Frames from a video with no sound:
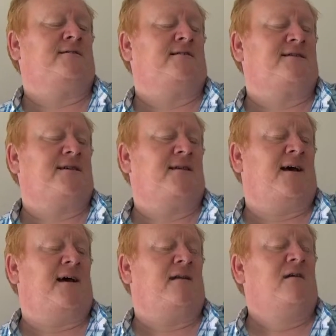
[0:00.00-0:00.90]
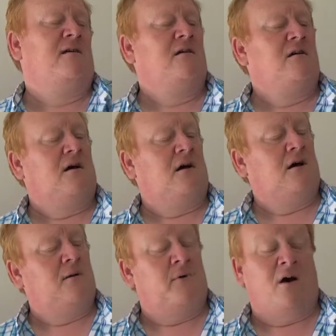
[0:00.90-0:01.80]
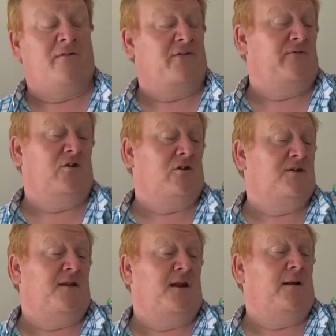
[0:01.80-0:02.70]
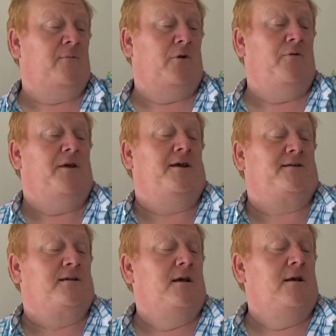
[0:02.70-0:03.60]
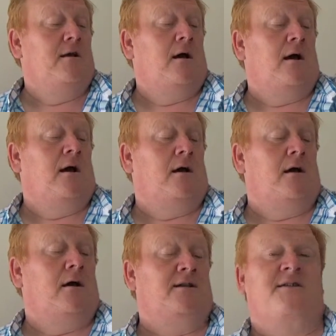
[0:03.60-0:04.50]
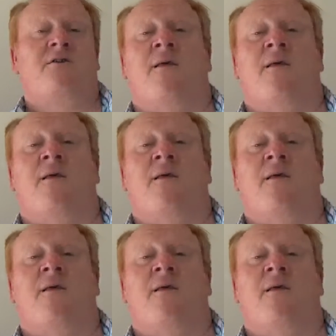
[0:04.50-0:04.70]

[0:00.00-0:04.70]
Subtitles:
to see that. I haven't even looked at the label on this. And to do